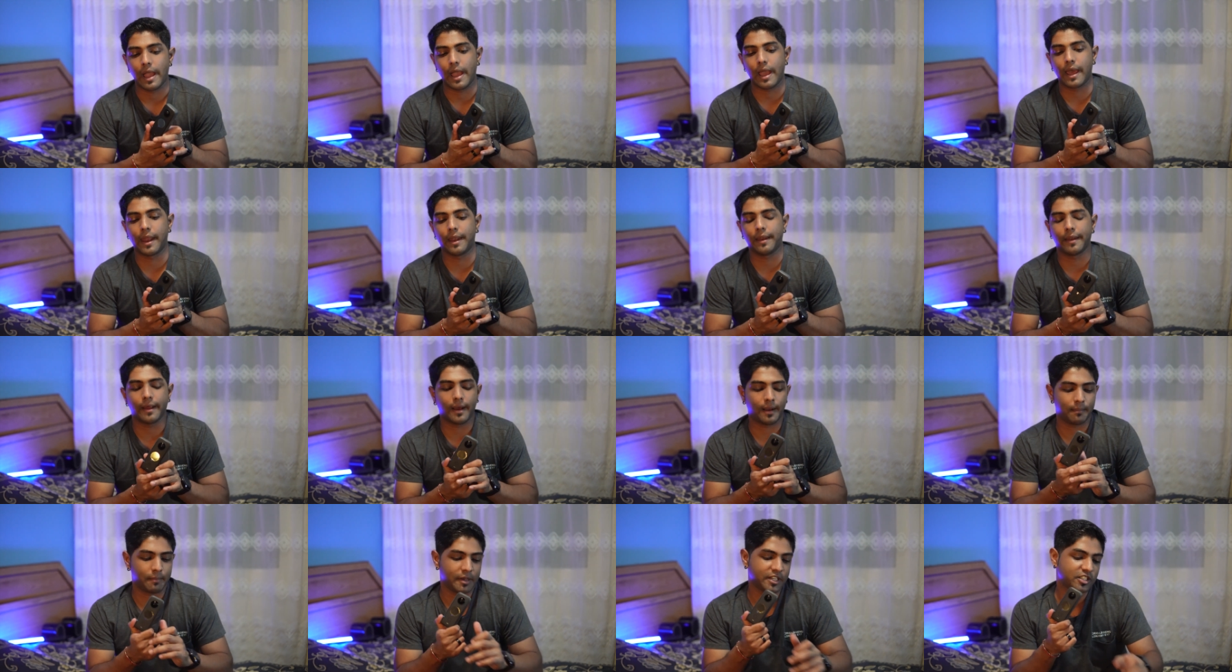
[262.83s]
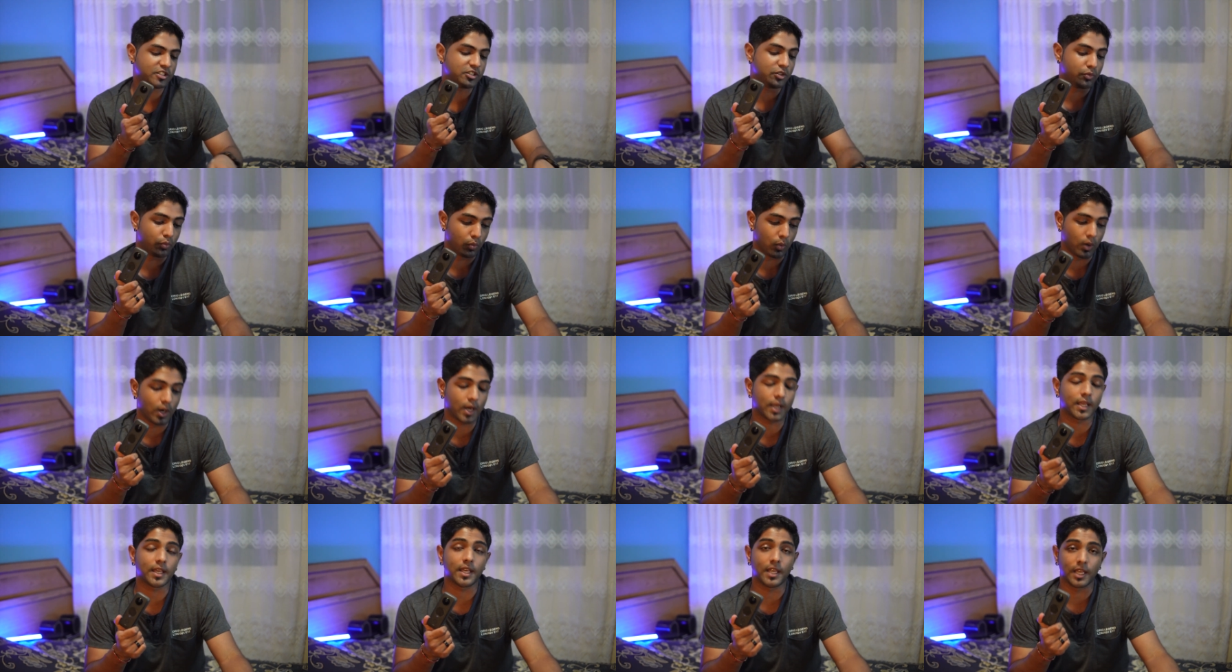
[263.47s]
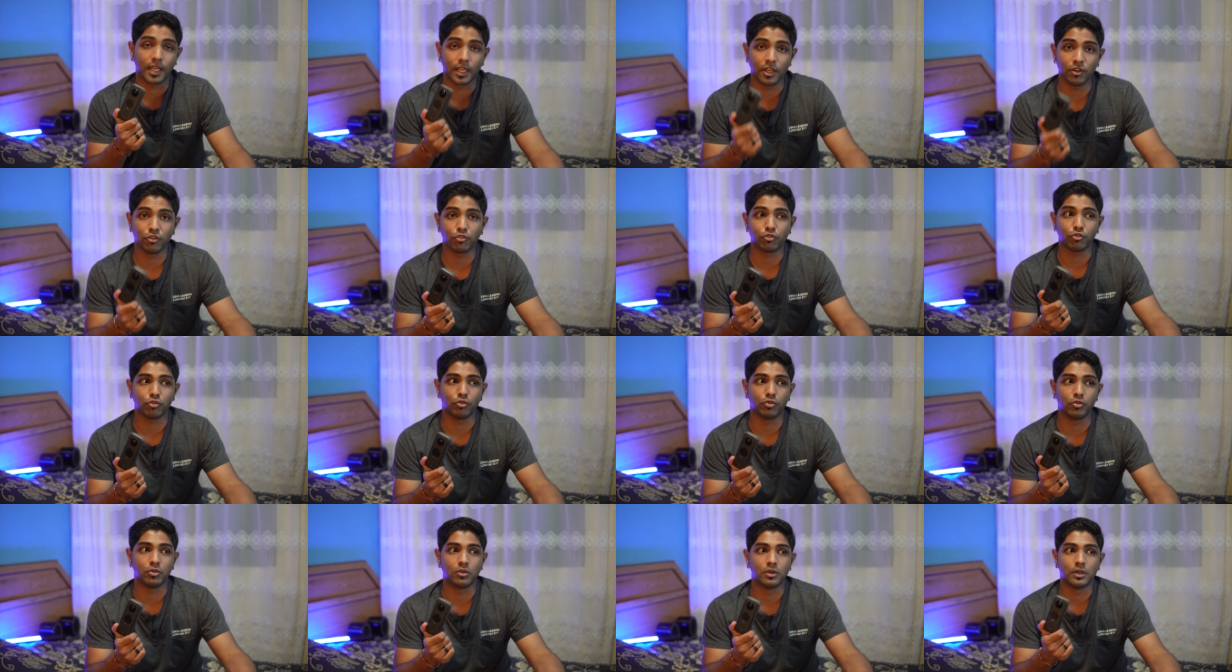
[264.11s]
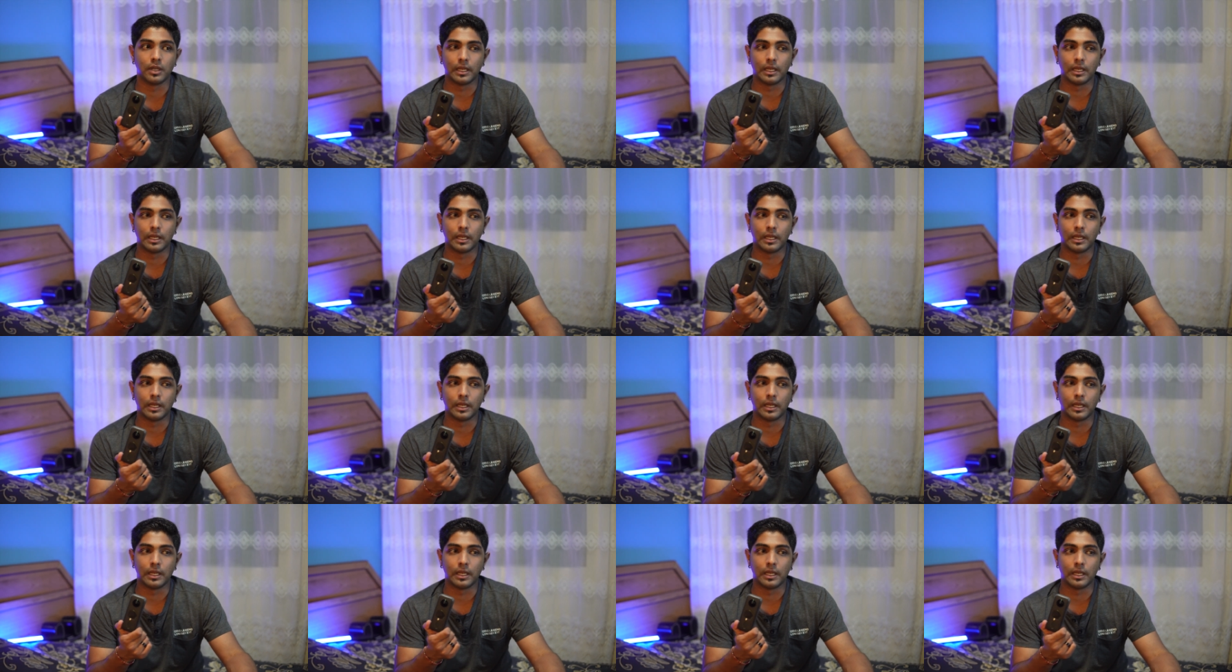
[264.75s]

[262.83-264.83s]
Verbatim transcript: and I'm actually working into